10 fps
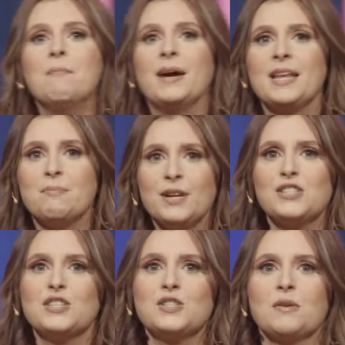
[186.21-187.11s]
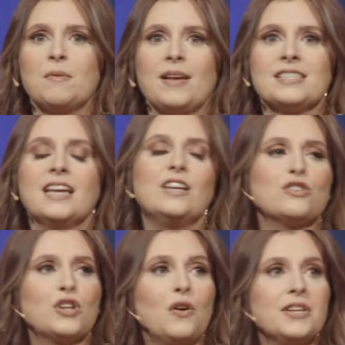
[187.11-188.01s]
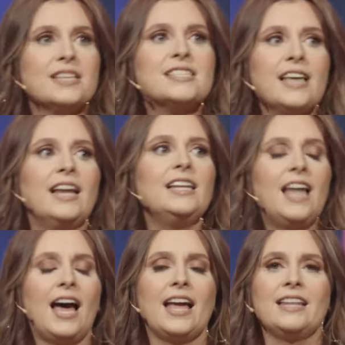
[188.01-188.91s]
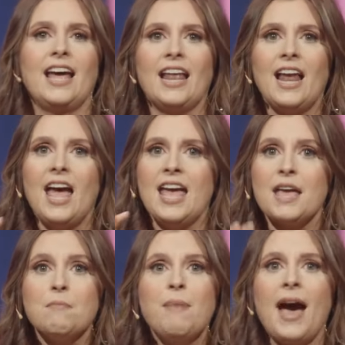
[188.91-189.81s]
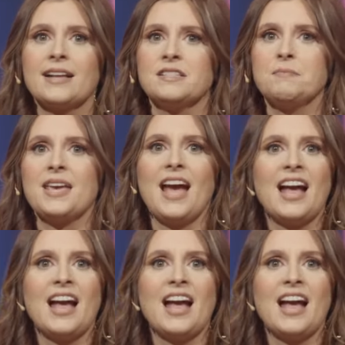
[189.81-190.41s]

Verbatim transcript: But he preached this sermon about 10 years ago, and he said a line that impacted me.